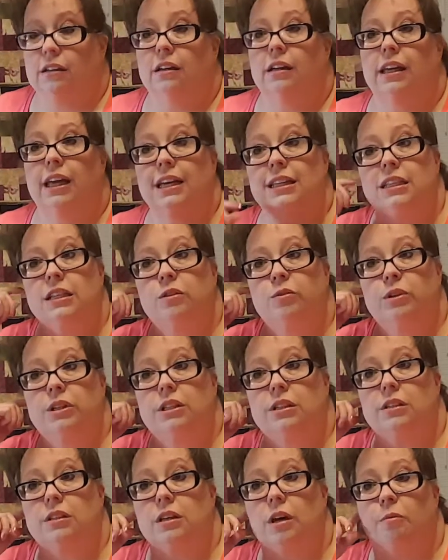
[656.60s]
guess it
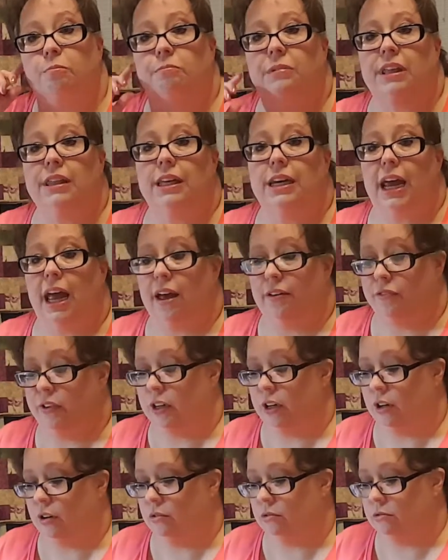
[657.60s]
was a month and a half
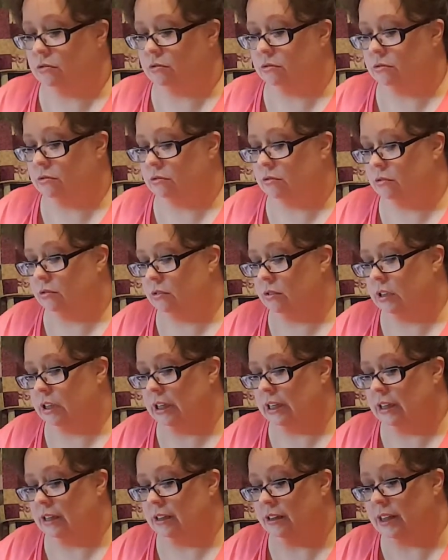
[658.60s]
ago.
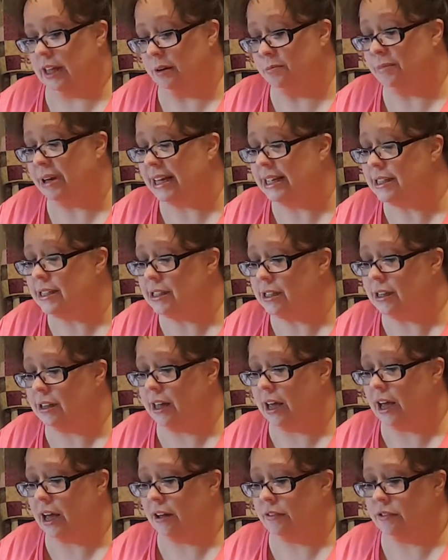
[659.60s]
They may still
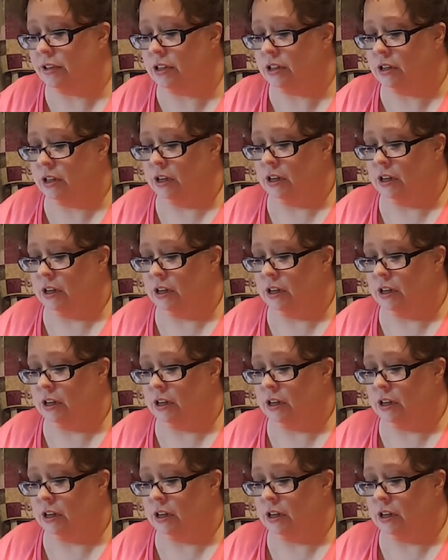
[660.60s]
have it.